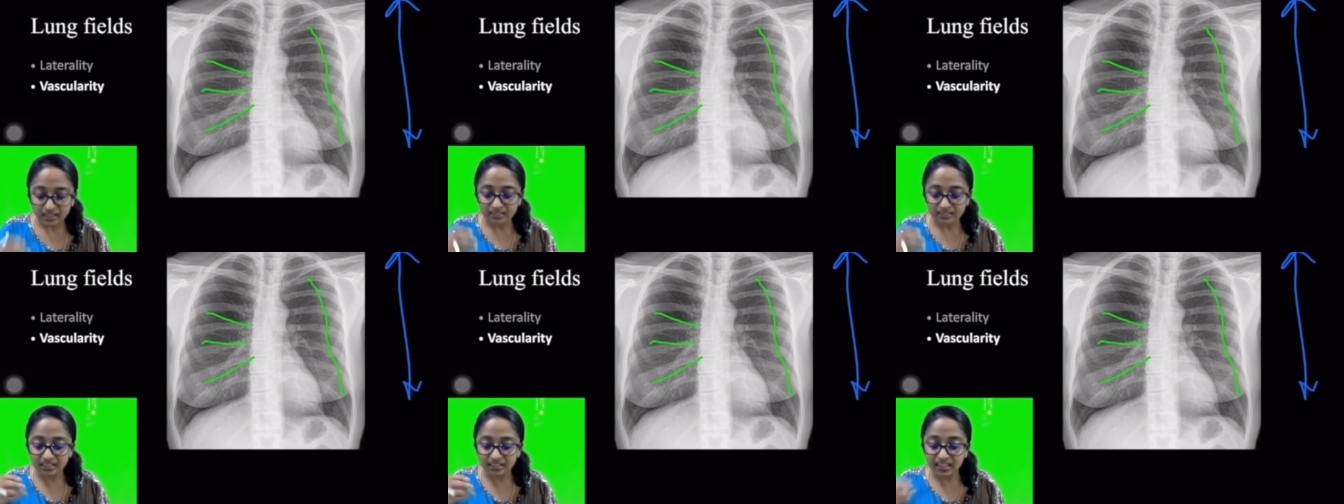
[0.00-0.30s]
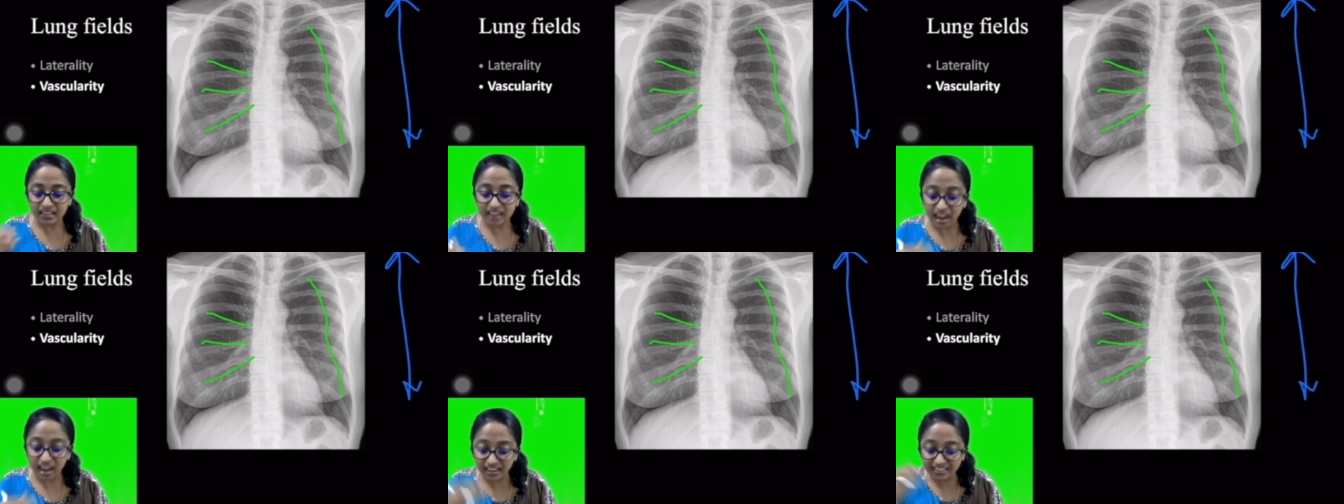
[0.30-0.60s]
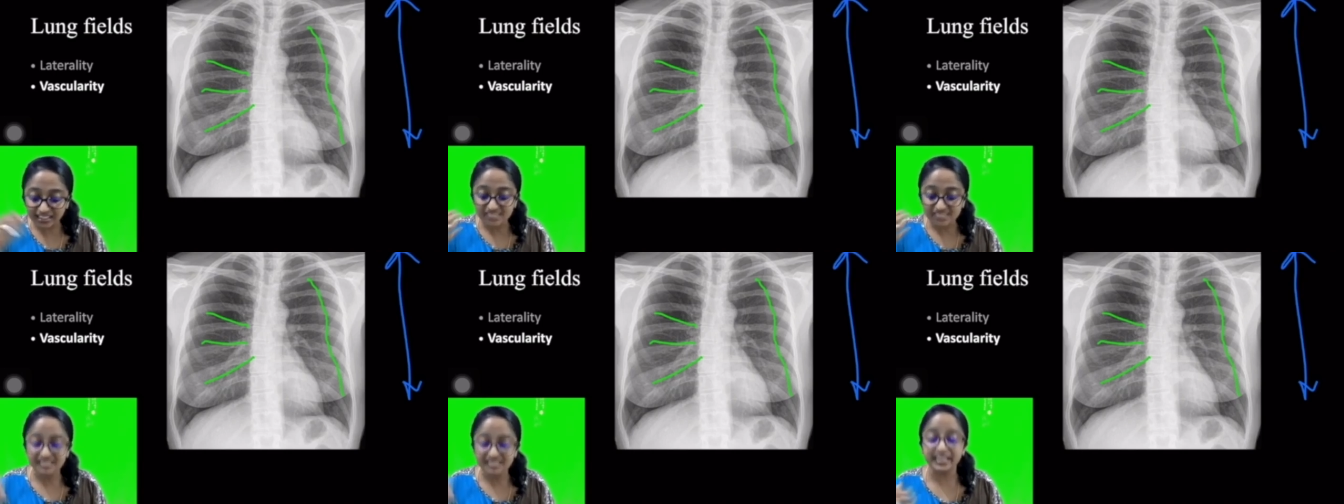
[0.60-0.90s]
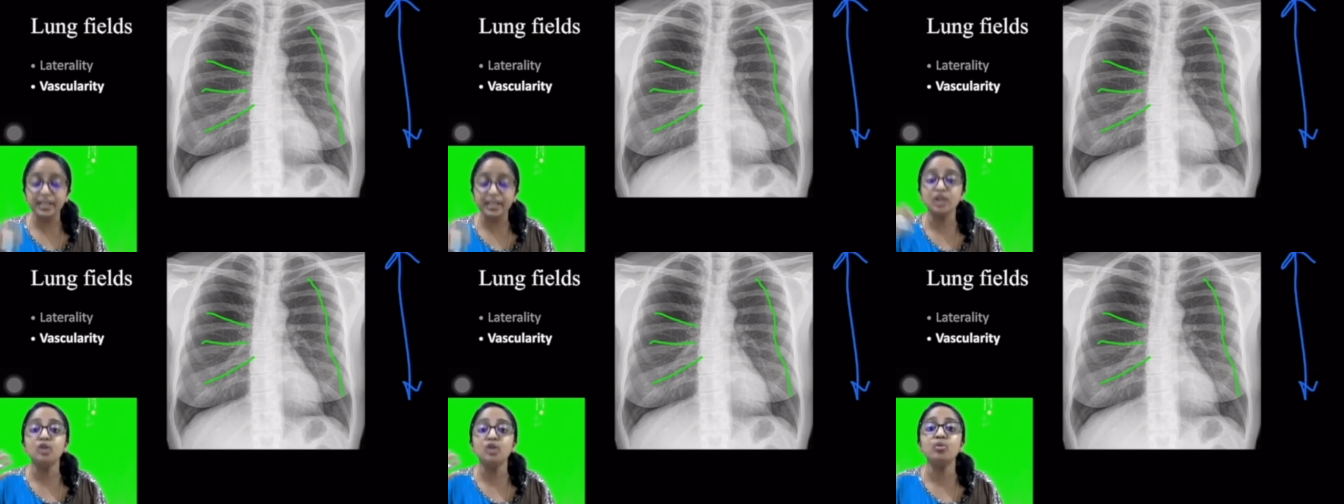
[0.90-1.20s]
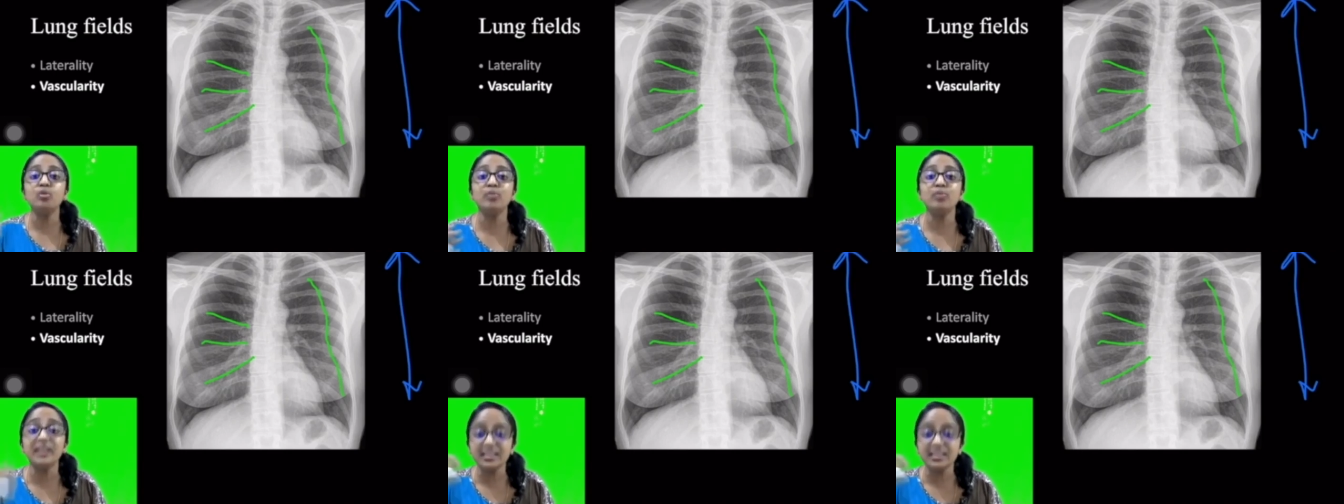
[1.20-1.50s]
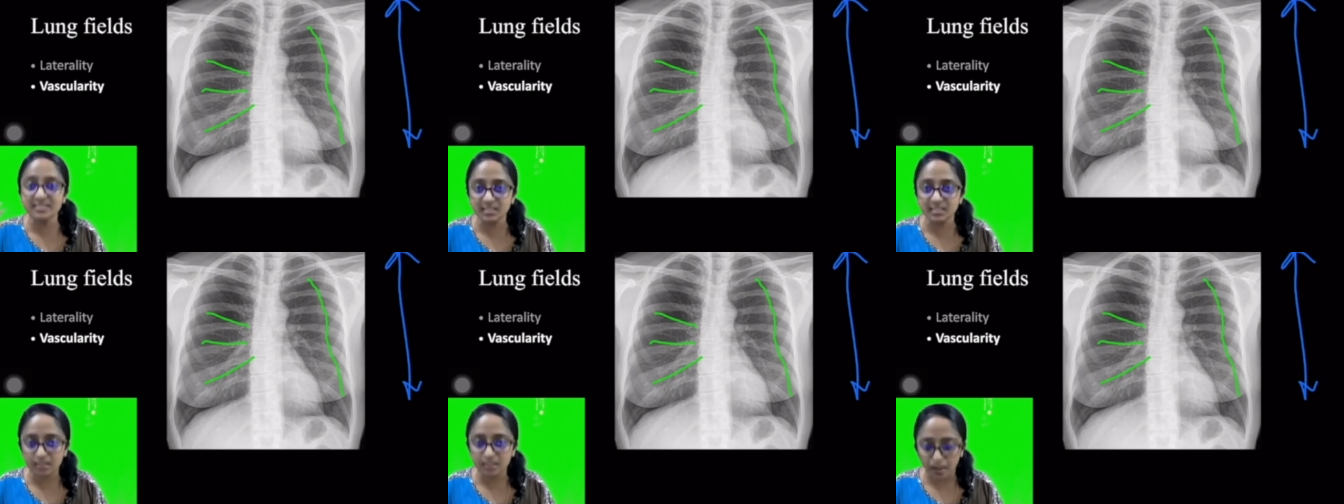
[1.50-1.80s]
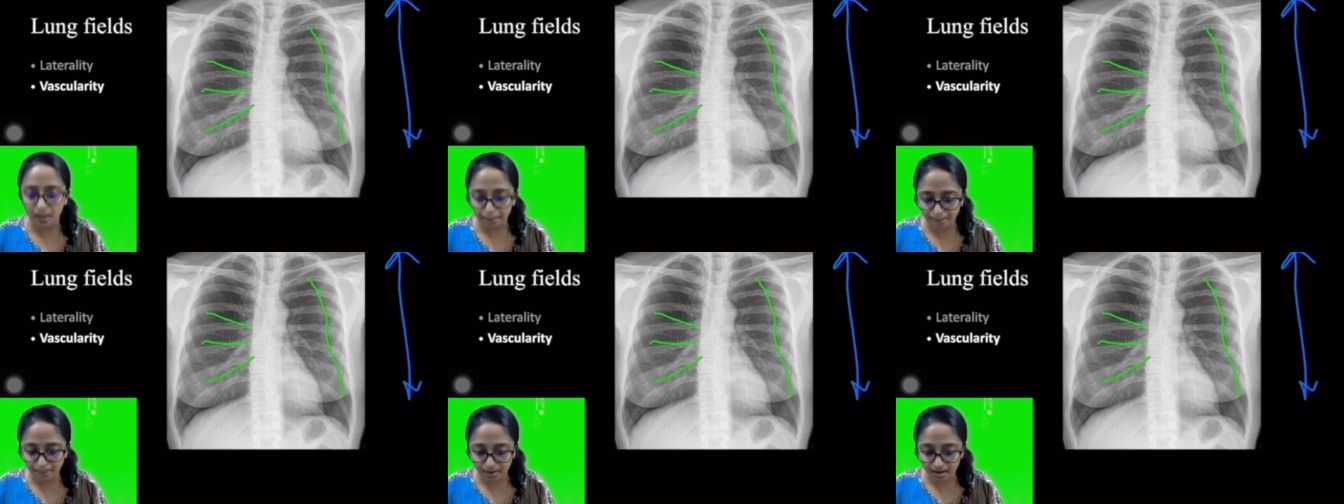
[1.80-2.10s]
the lines increase in
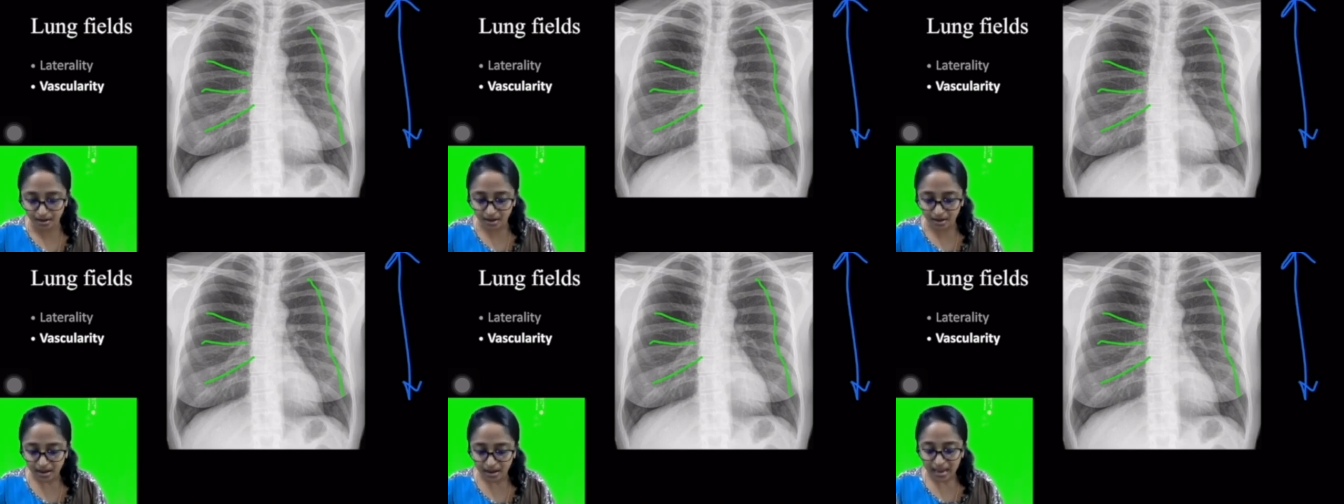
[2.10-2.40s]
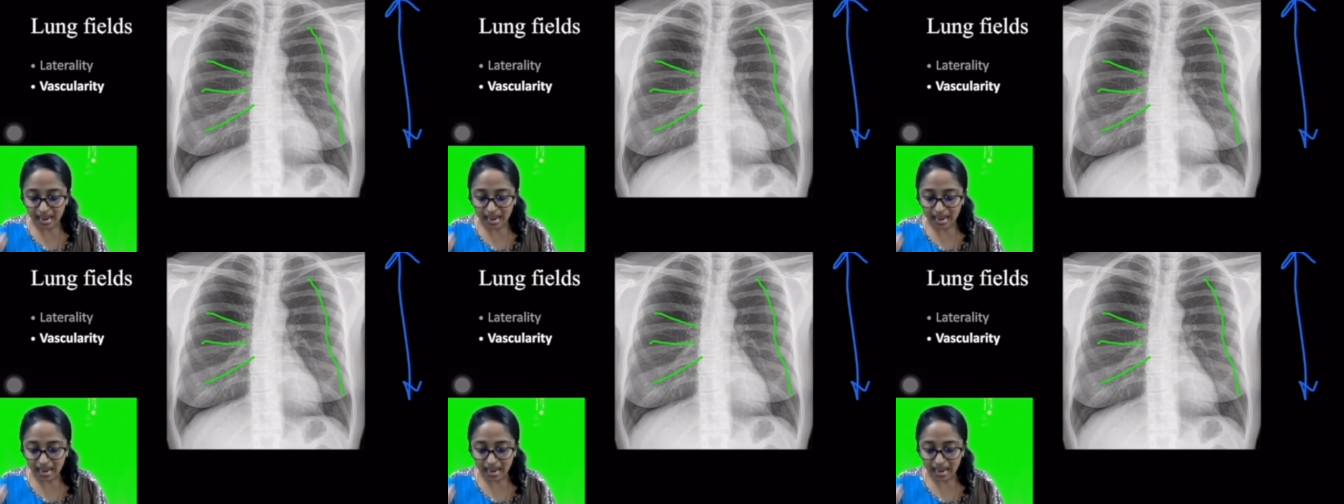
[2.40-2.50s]
number